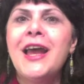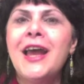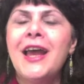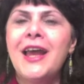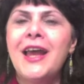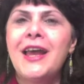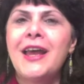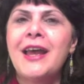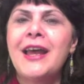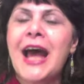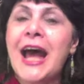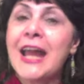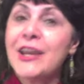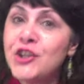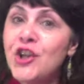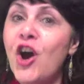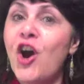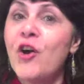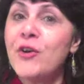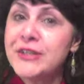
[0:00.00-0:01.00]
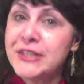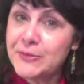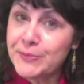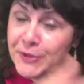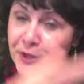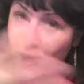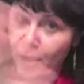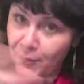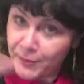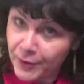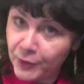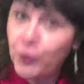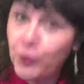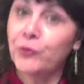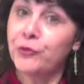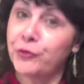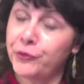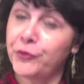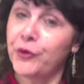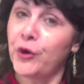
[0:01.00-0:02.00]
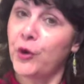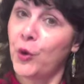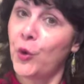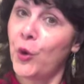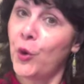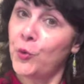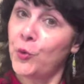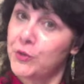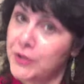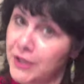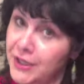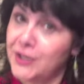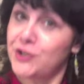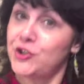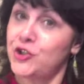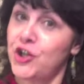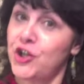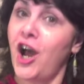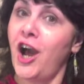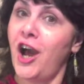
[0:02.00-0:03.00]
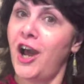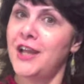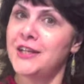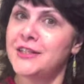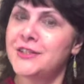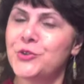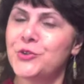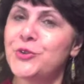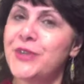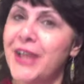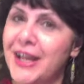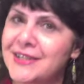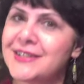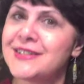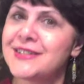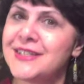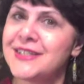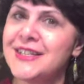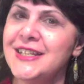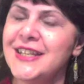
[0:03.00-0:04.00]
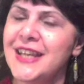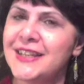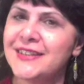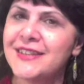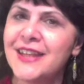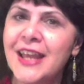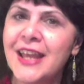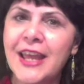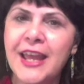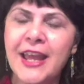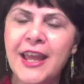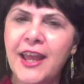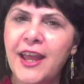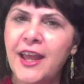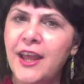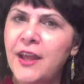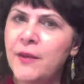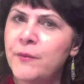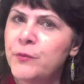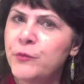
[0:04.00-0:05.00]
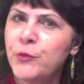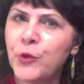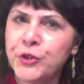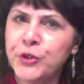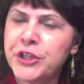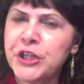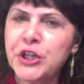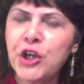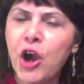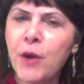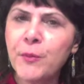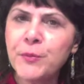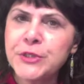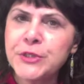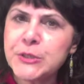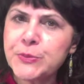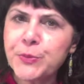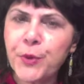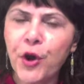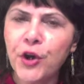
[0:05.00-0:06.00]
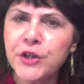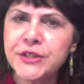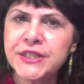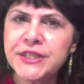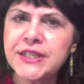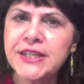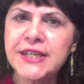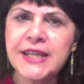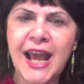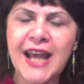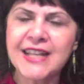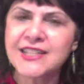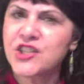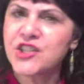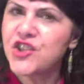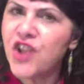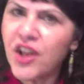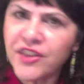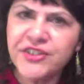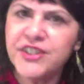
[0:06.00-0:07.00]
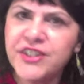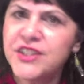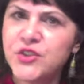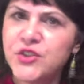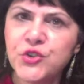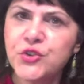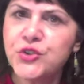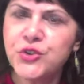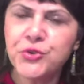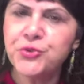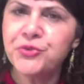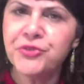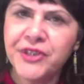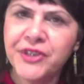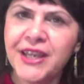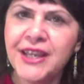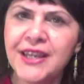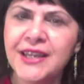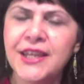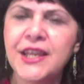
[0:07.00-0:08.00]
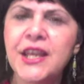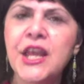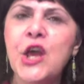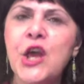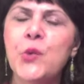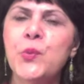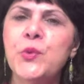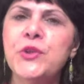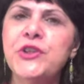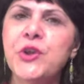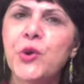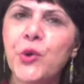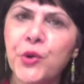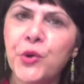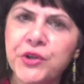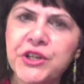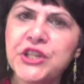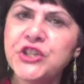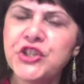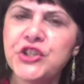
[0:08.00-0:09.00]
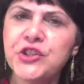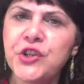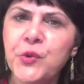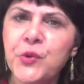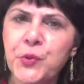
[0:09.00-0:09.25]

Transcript: uh, and now it's become a, a whole uh, child. You can see it. Um, Worker Communist Party has nothing to do really with the original